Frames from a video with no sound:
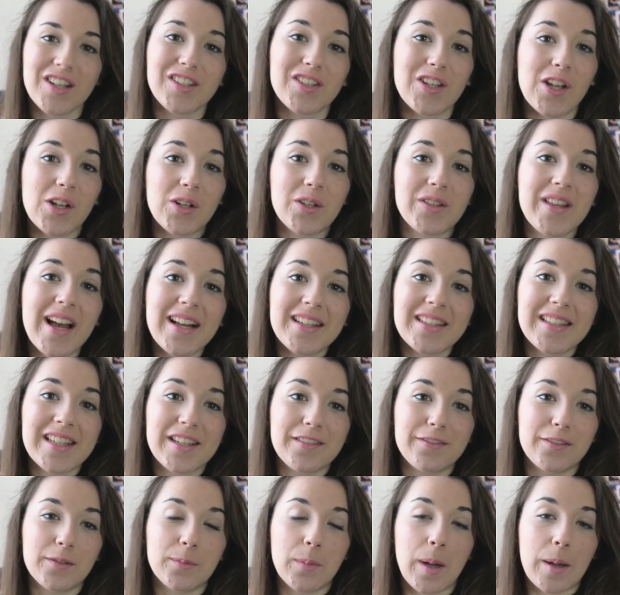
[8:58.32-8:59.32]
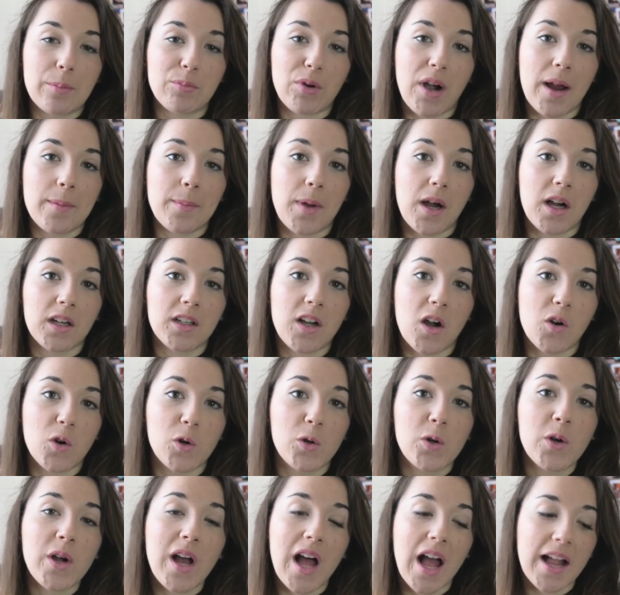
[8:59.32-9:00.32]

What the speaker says: So that's it for my Primark haul.